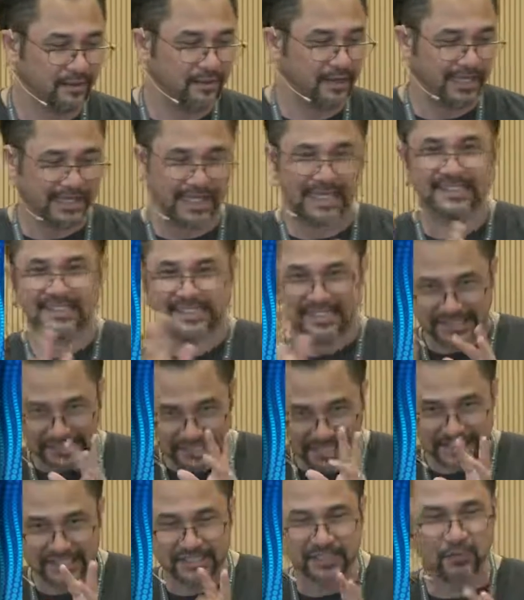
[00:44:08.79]
And this
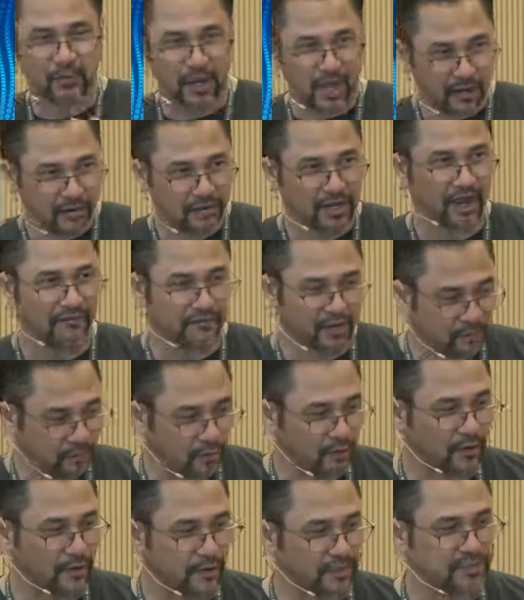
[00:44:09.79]
takes a little while. Kafka
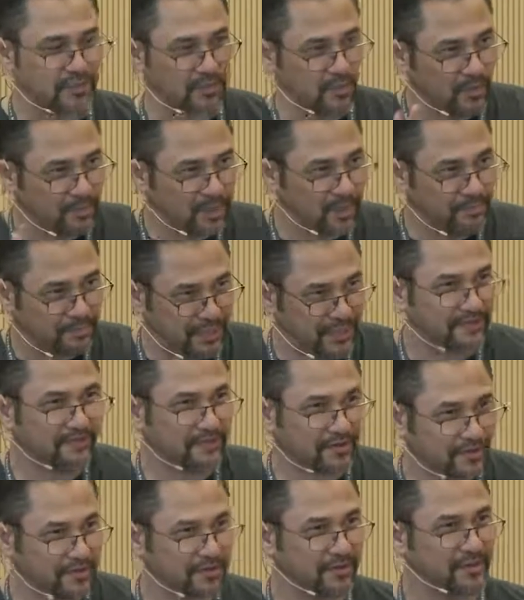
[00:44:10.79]
brokers are a little bit
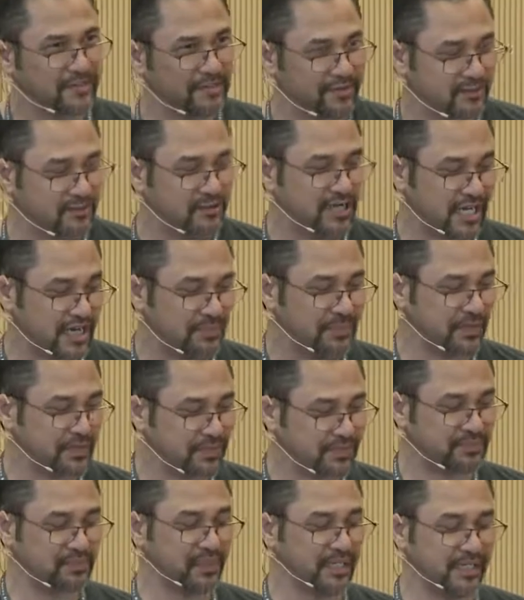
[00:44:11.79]
beefier than
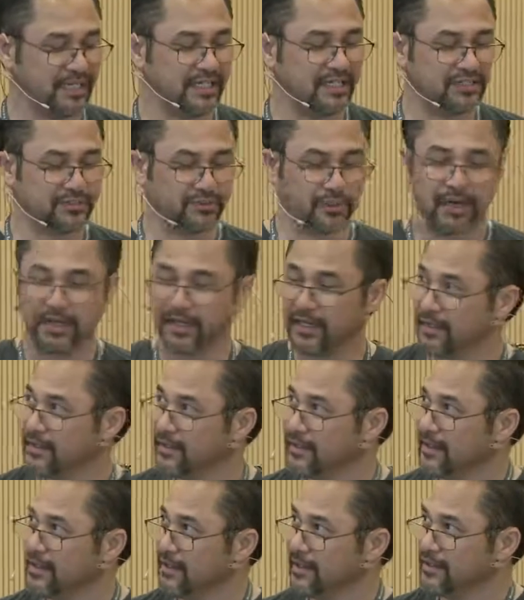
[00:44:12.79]
zookeepers, but it is
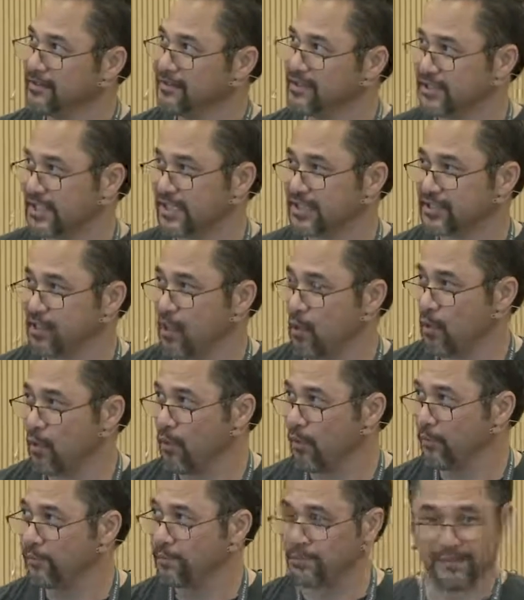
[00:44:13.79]
running 6
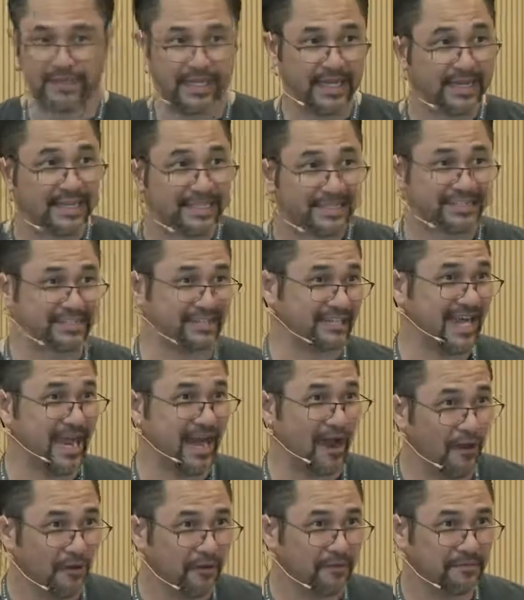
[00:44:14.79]
whole things
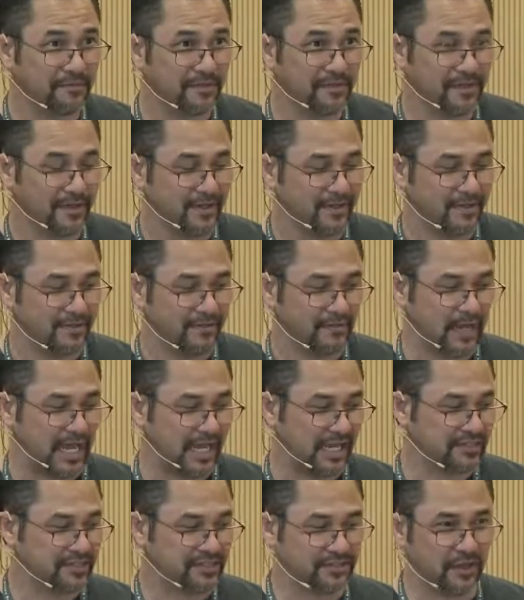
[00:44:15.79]
now
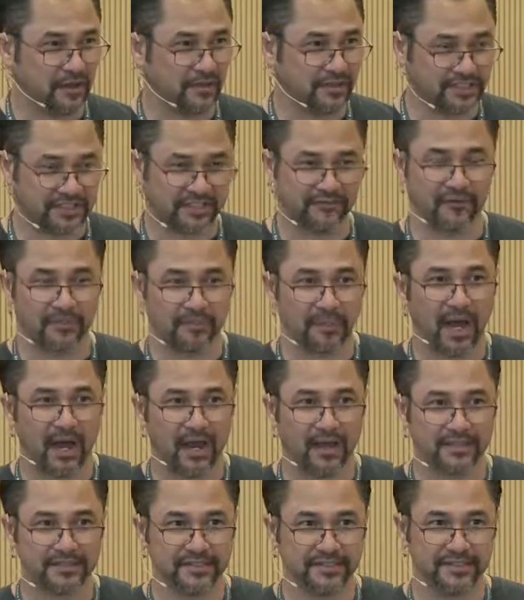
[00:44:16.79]
as all these different
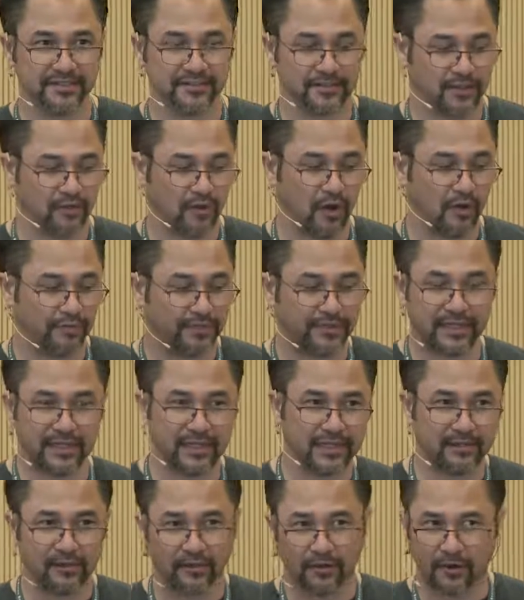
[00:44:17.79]
pods. They're all
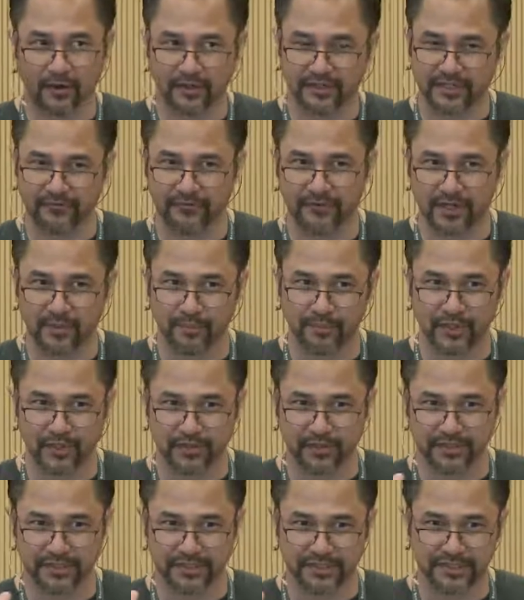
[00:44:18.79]
thinking they're on different
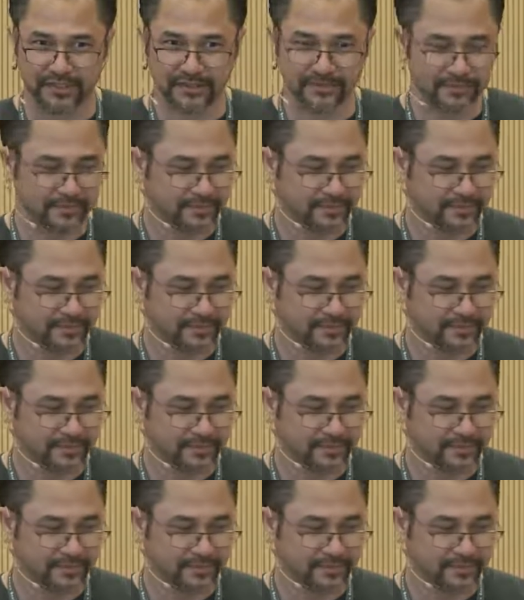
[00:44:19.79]
computers.